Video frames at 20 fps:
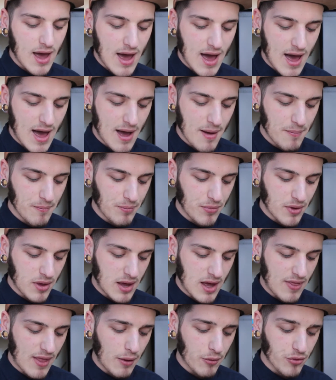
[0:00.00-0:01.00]
And
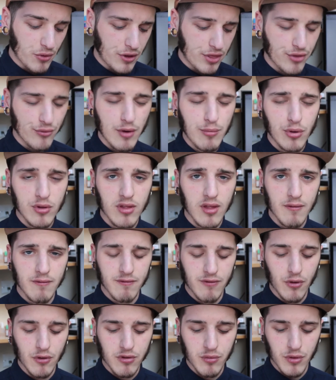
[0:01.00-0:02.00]
that was only
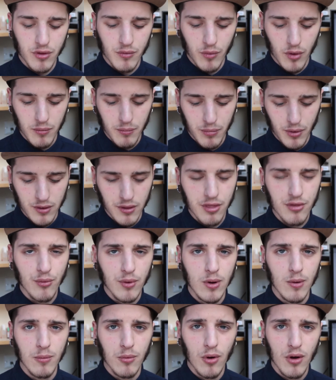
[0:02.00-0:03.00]
3.7 volts with a
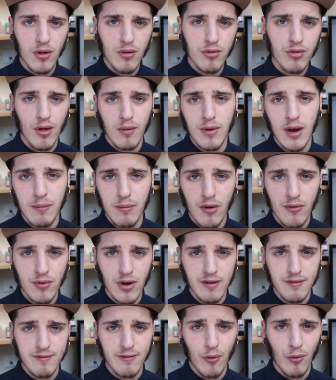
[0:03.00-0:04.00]
1.3 ohm coil, so I mean, I'm not
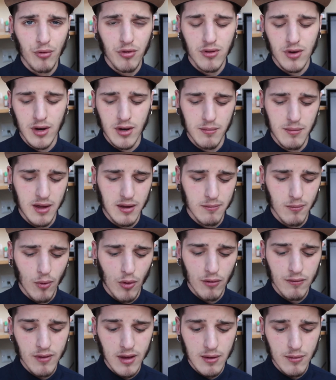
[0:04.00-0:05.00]
really forcing it to make
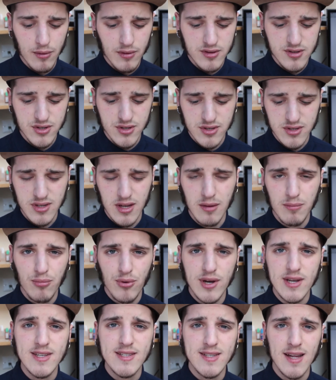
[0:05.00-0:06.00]
more vapor, it's just like
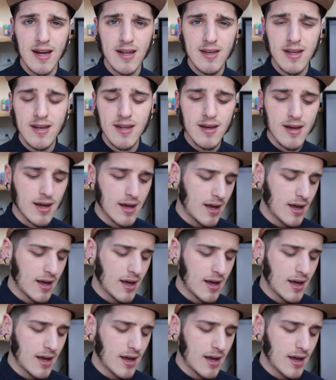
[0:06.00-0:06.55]
pretty standard.